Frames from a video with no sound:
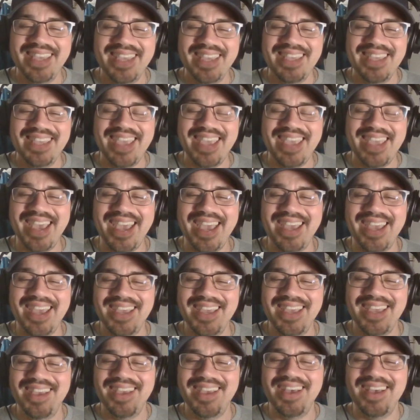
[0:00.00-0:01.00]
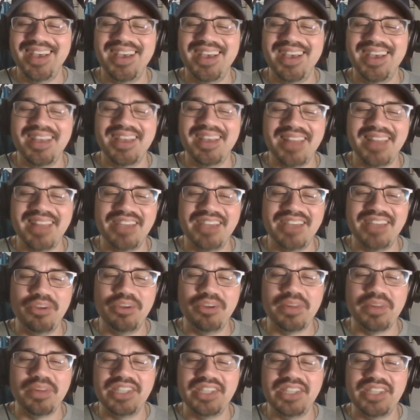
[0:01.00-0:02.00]
Yeah, no
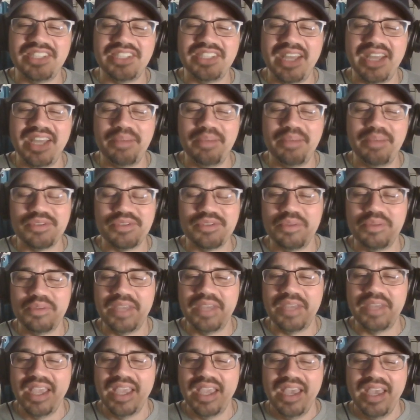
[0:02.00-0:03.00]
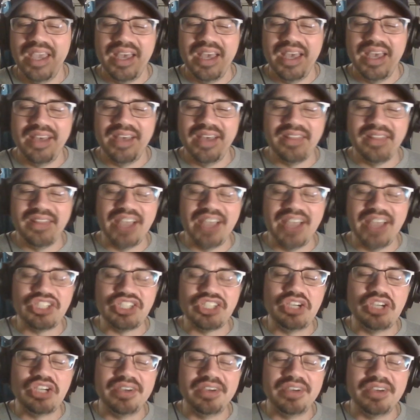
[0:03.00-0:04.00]
relation, I'm assuming. Elijah
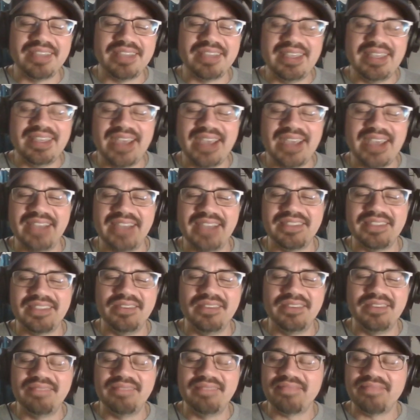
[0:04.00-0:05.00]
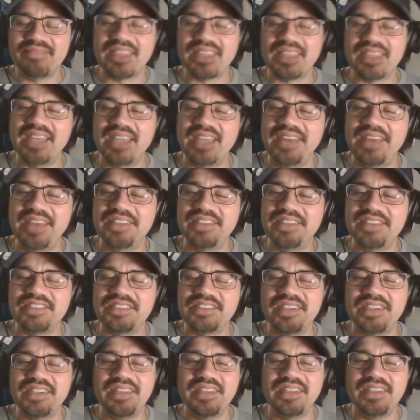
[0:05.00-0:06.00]
Cook. Yeah, so not
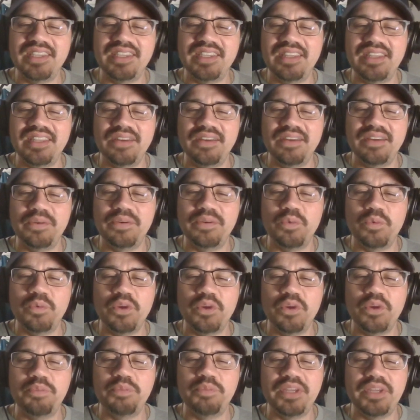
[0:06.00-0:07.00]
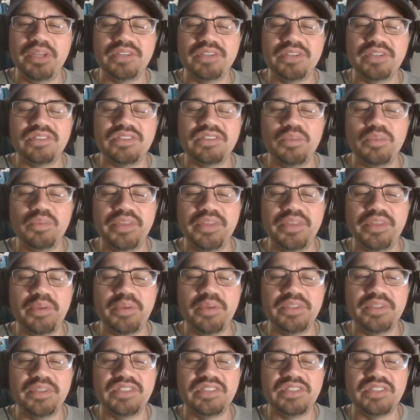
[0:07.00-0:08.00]
necessarily world beaters. The one that
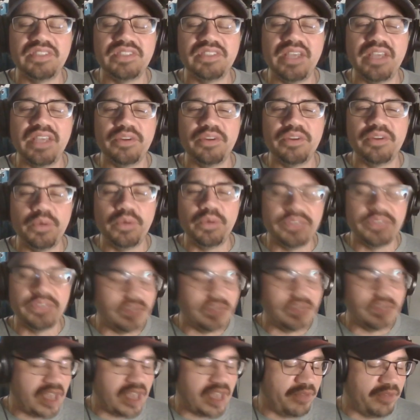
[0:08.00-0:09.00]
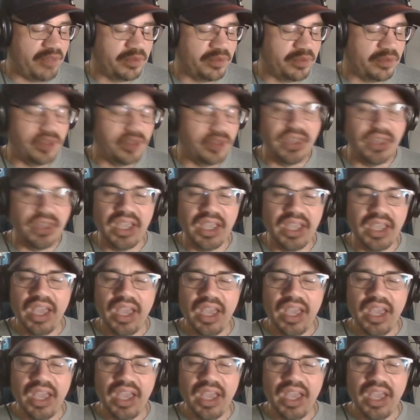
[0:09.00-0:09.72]
really sticks out, of course, is Calvin Ridley.